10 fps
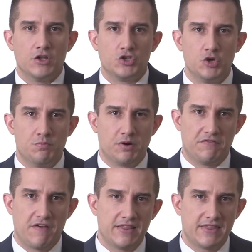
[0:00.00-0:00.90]
To
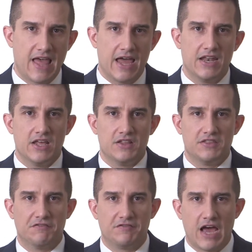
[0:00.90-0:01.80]
prevent that,
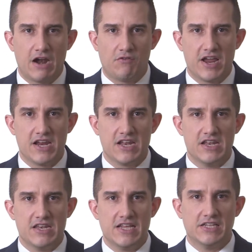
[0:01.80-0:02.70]
the flat rate
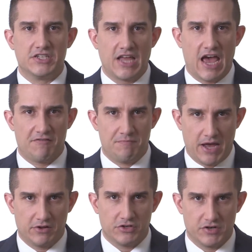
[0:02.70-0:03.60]
needs to have
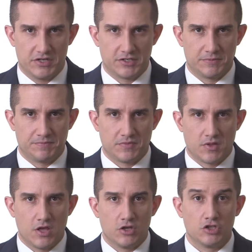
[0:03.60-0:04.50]
boundaries.
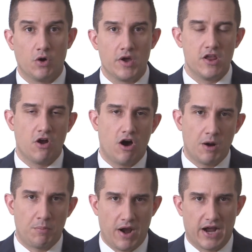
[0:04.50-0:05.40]
So in our
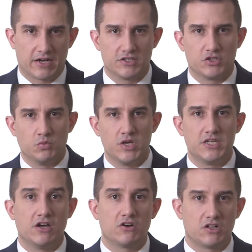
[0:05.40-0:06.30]
practice, we
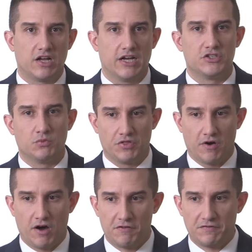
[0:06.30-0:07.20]
tell clients with
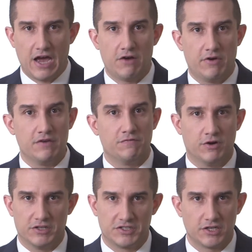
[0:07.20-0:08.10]
our flat rate for
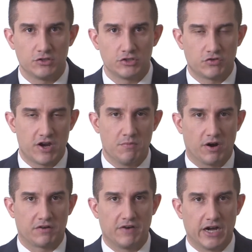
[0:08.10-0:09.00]
a single
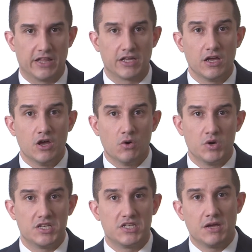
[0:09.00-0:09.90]
trademark filing,
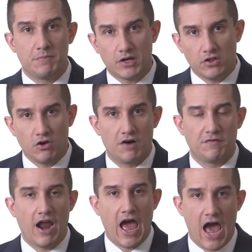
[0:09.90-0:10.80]
we typically
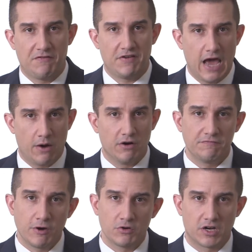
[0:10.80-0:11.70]
offer a half an hour
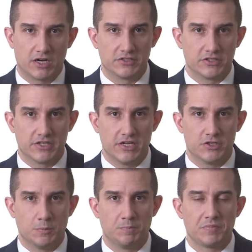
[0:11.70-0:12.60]
phone
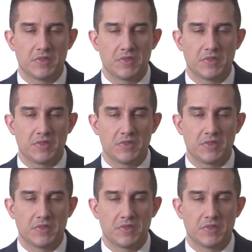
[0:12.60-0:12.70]
consultation.